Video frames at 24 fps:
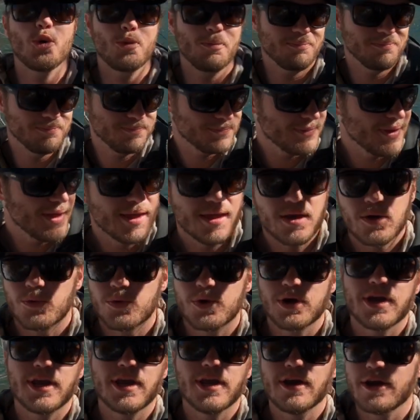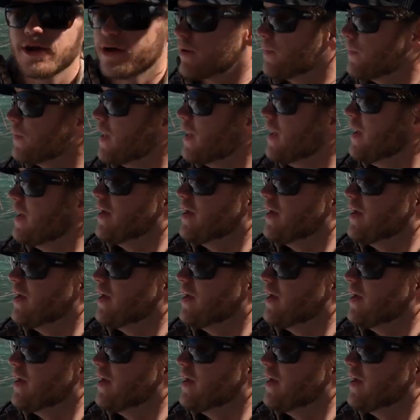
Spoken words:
Boom, we're here.